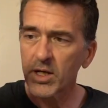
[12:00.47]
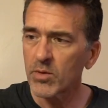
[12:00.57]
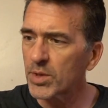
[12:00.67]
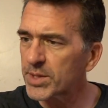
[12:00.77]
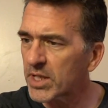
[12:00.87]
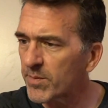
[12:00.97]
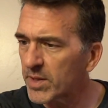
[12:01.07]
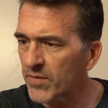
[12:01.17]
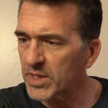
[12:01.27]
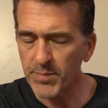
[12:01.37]
We'll just get them
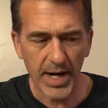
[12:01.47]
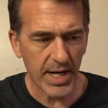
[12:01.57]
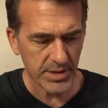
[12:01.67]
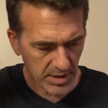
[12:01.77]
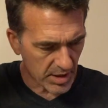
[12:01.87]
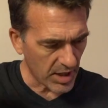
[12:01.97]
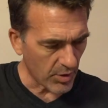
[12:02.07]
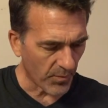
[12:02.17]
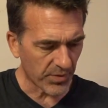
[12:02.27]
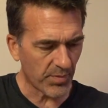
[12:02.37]
into these pots and then hope for the